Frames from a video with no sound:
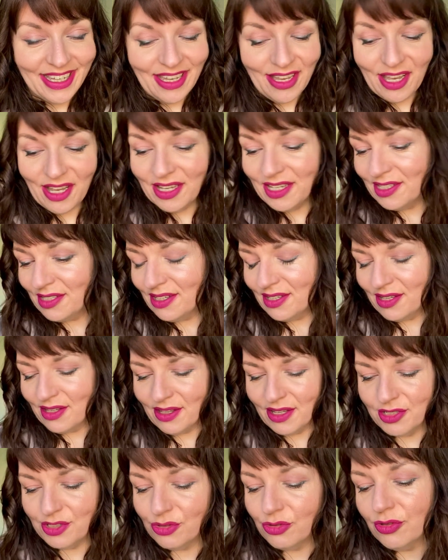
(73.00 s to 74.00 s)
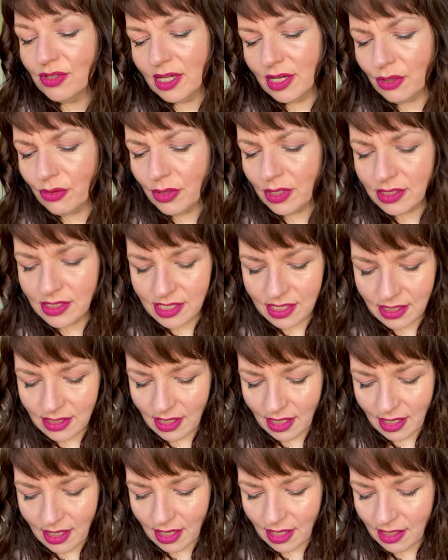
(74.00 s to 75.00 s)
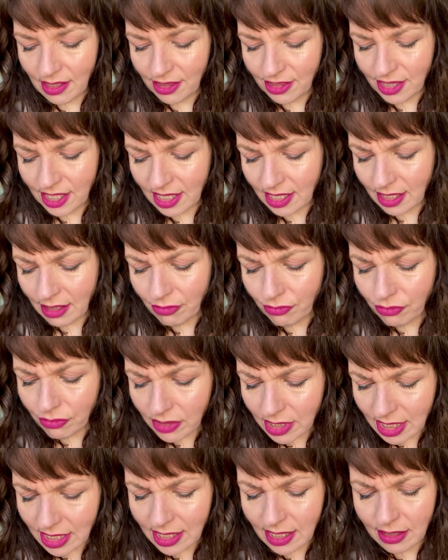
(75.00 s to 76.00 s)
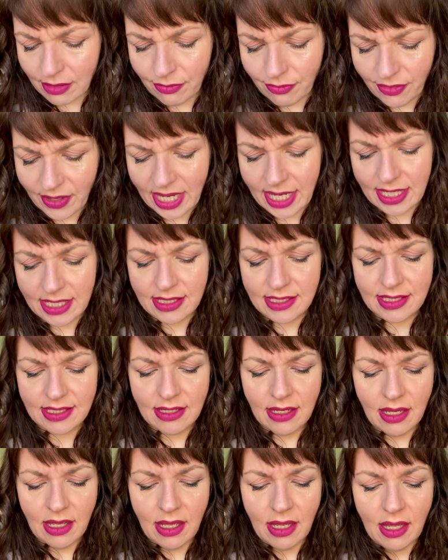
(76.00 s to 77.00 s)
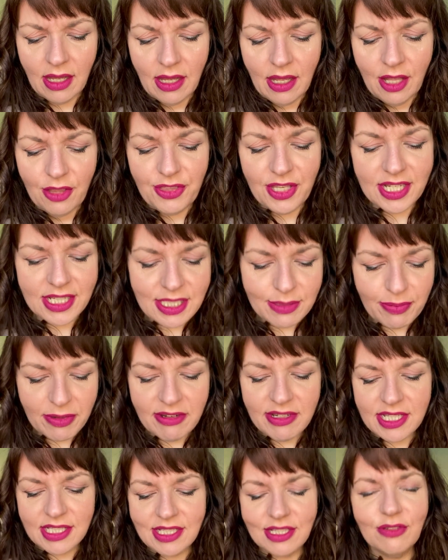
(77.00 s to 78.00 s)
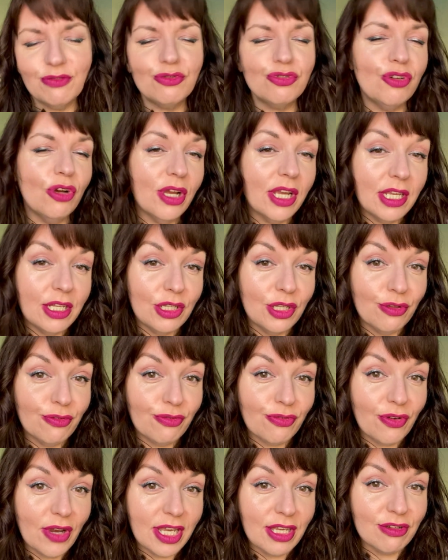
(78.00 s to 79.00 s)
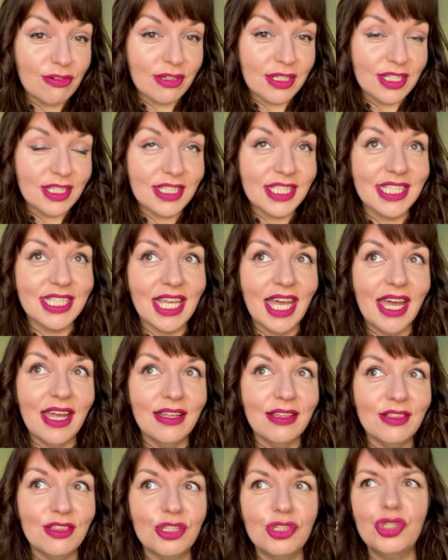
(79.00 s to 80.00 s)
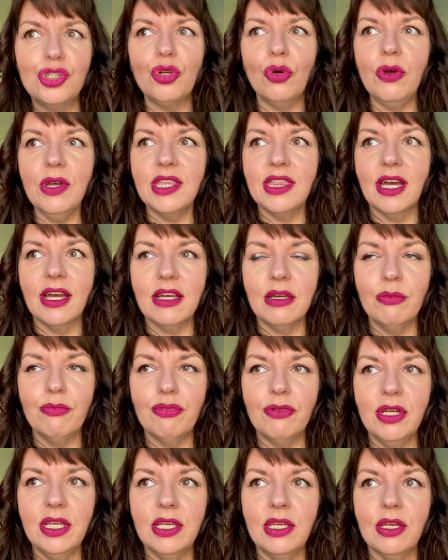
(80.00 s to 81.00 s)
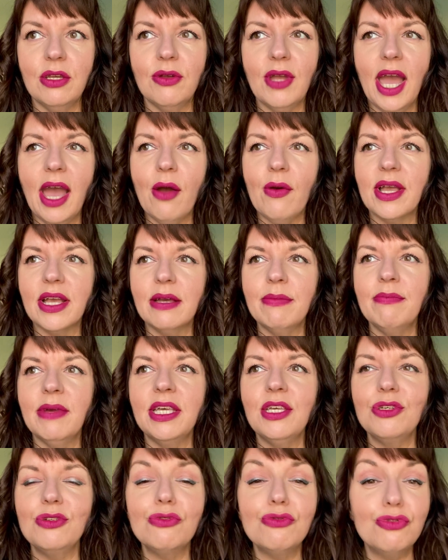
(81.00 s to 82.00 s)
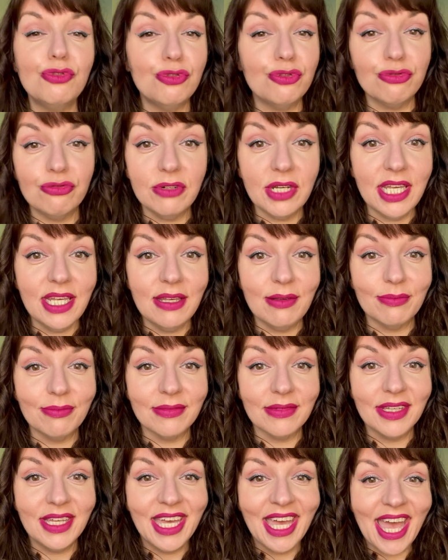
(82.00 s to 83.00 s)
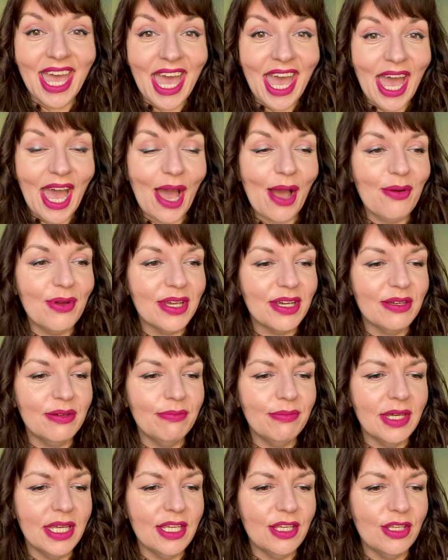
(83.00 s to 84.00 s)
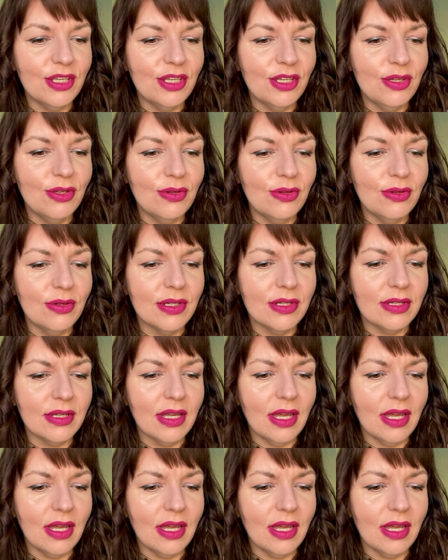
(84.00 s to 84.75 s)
I adore that quote and I think it really conveys the experience of trying a new fragrance and the joy that can bring you, how it can make you dream, how it can make you